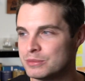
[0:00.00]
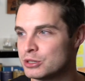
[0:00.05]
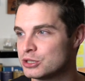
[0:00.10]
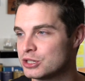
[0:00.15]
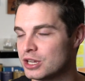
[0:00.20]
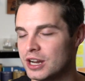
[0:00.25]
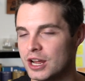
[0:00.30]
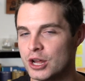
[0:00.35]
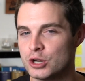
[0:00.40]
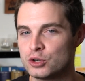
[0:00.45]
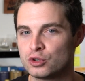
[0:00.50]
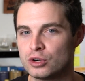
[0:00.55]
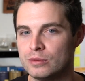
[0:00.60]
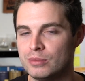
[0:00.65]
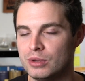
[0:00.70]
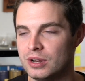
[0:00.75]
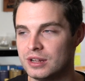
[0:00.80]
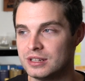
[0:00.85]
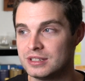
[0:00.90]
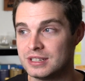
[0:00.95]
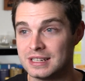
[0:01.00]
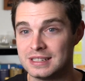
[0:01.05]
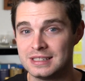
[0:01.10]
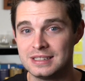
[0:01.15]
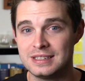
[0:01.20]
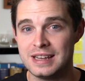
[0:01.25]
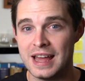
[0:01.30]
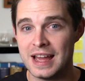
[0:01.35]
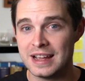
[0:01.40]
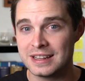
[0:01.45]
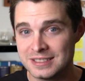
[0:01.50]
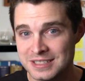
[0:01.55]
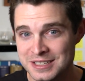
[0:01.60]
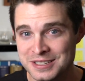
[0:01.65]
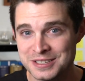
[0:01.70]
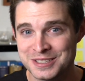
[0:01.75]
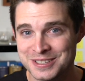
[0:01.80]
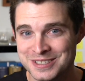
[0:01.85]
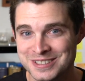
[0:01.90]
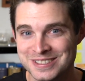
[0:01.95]
I'm just going to attribute it to
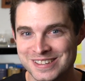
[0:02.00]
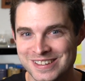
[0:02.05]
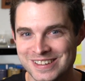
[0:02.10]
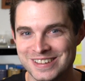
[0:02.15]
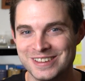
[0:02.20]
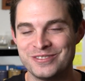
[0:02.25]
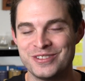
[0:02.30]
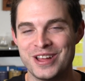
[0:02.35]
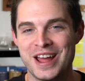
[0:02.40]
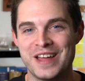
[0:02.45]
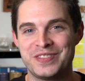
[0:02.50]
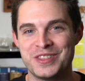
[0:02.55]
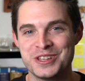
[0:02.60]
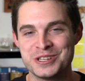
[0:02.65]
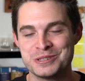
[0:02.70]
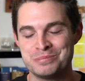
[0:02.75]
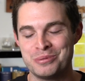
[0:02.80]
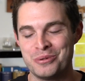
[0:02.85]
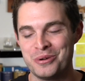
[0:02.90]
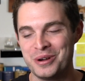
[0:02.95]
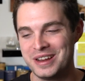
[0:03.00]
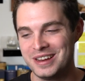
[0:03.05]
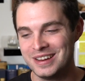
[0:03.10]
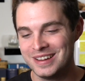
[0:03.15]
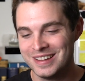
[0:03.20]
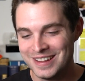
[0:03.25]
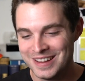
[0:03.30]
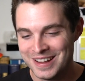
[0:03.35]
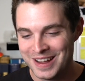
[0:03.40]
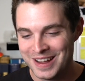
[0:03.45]
Texas at this point.